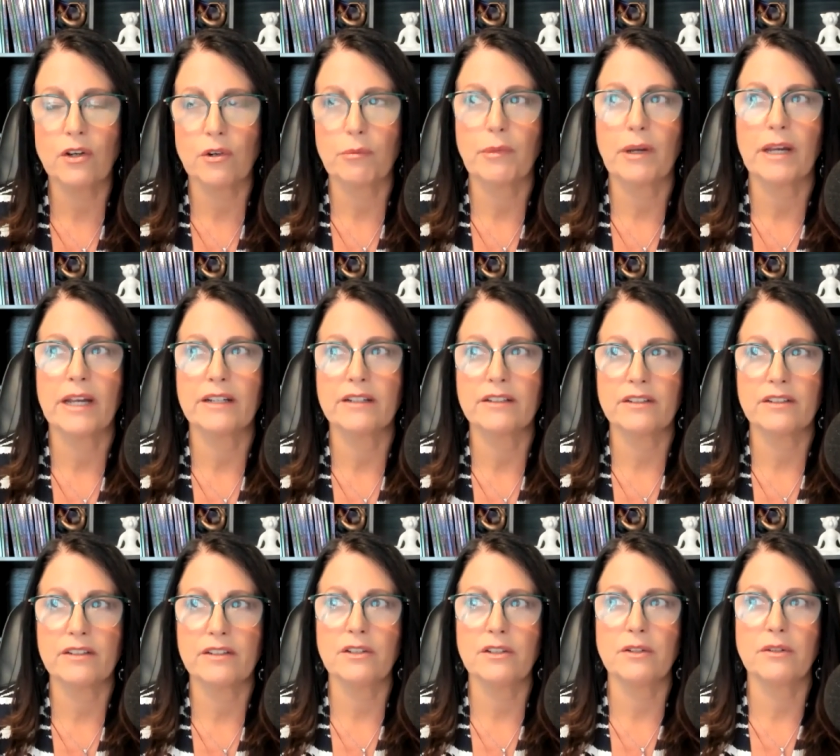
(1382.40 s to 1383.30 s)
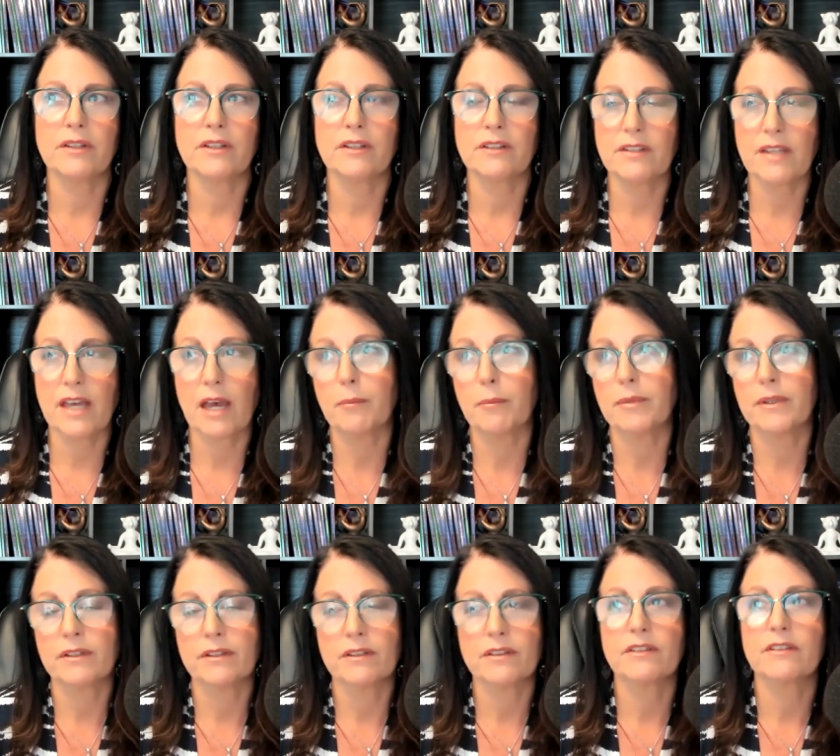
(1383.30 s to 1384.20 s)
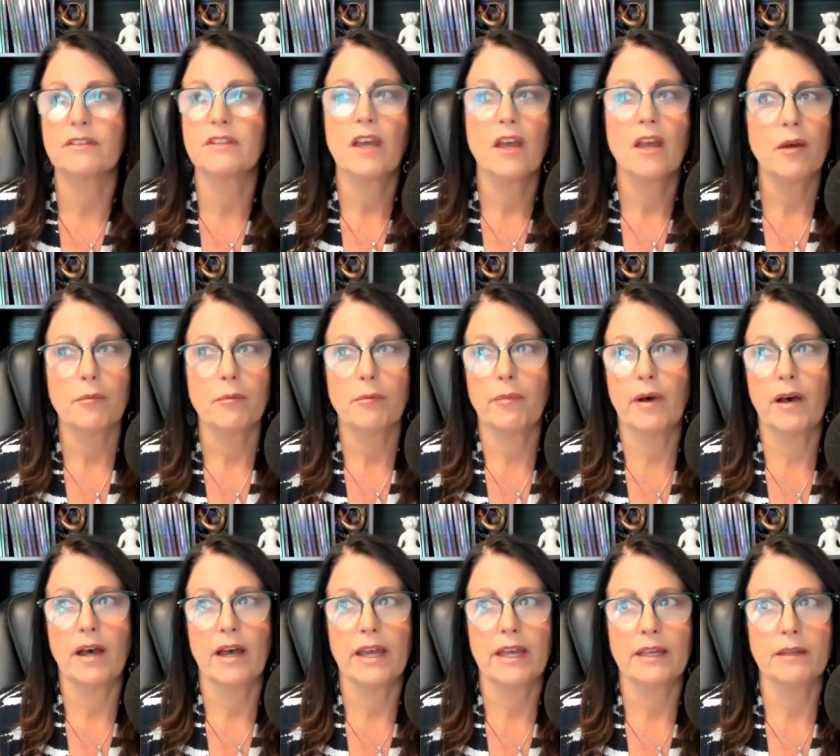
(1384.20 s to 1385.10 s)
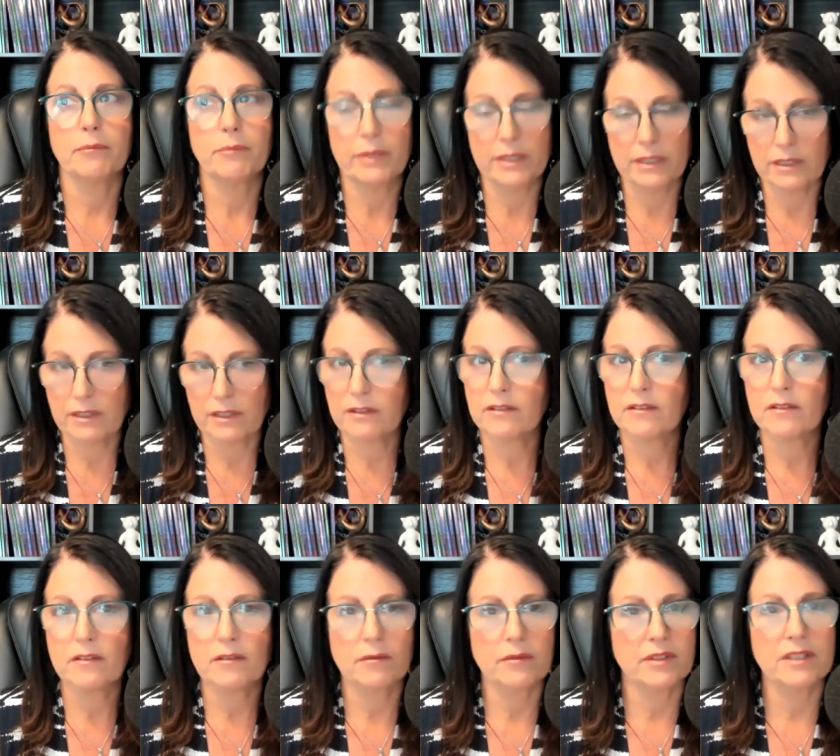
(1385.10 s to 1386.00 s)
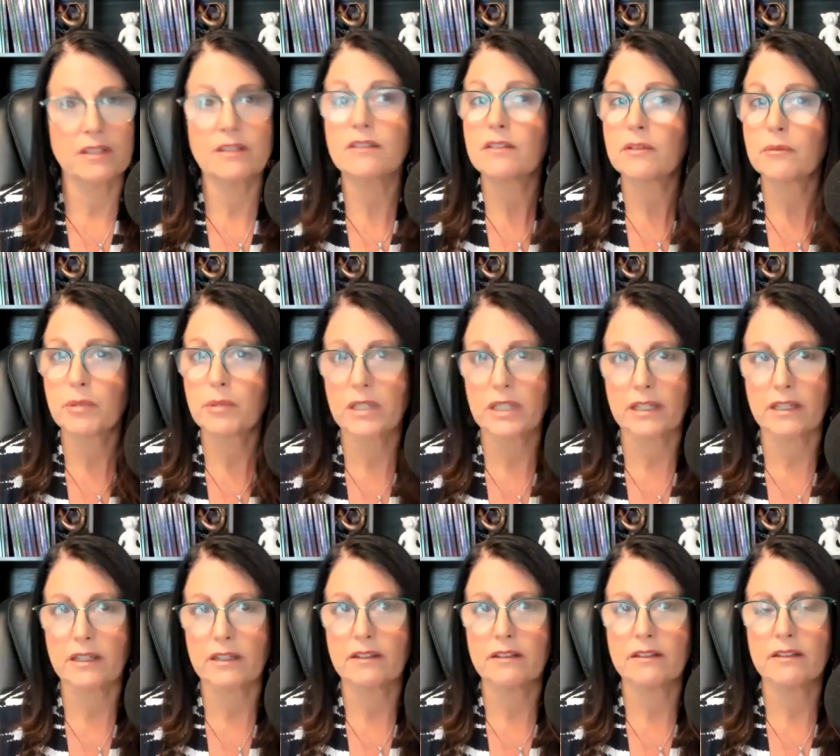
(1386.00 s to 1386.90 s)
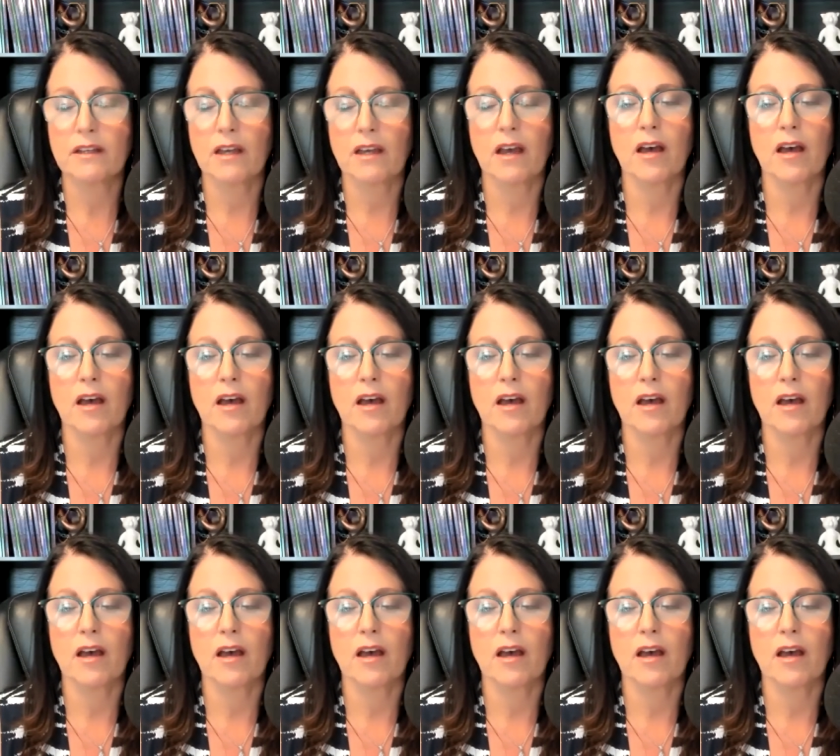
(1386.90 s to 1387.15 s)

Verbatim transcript: your mind to do, and this happens by being disciplined,